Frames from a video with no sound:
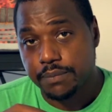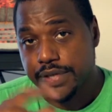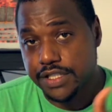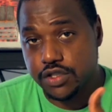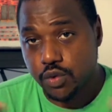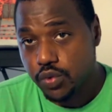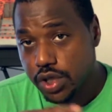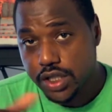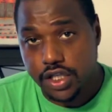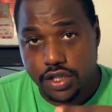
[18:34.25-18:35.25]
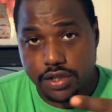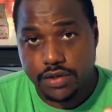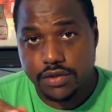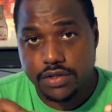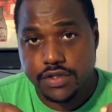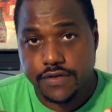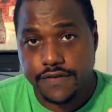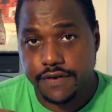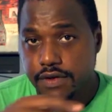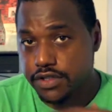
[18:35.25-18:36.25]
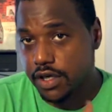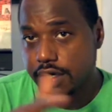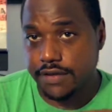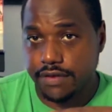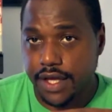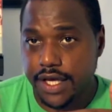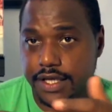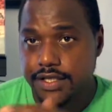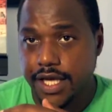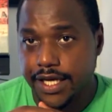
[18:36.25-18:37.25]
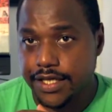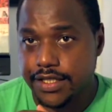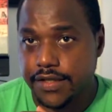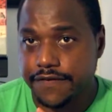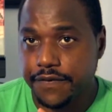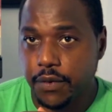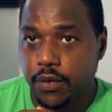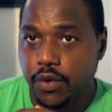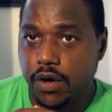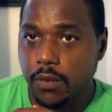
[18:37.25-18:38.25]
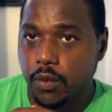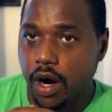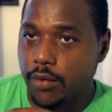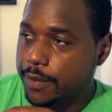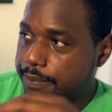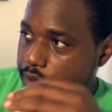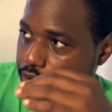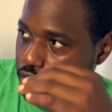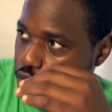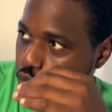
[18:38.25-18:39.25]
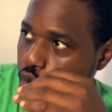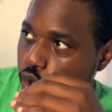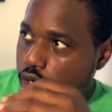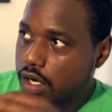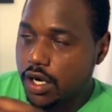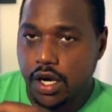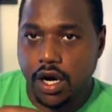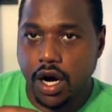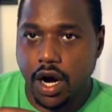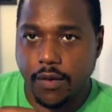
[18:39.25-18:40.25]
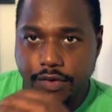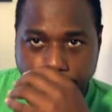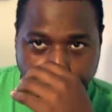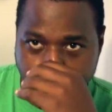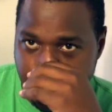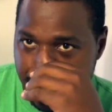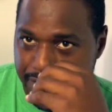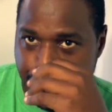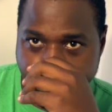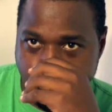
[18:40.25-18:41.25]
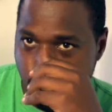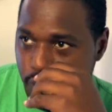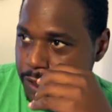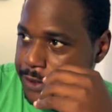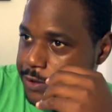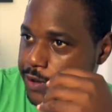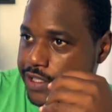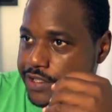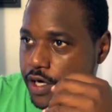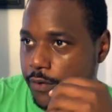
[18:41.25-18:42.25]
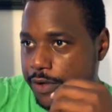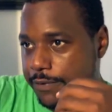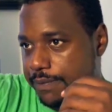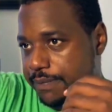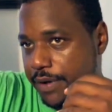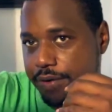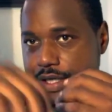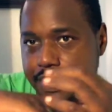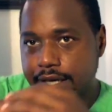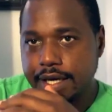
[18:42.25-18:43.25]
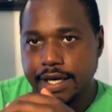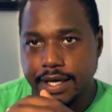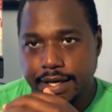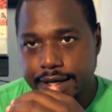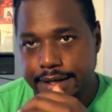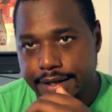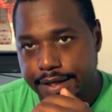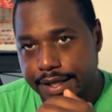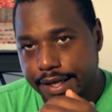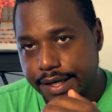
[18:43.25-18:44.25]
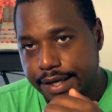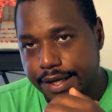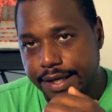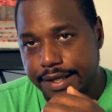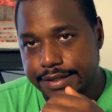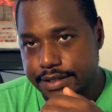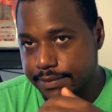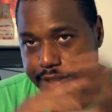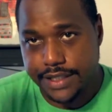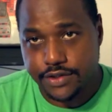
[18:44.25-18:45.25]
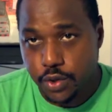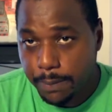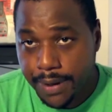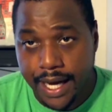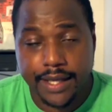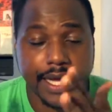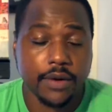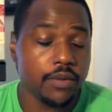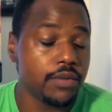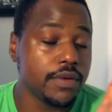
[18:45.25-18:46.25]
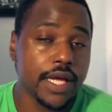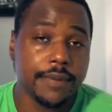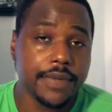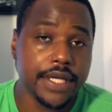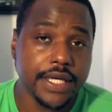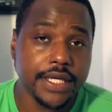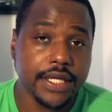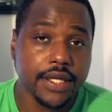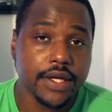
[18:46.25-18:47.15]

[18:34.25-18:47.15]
pieces of wood to use for certain things. Like, is it for, are we building a door? Are we building the wood joints? Are we building some lids to a pot? Like, I mean,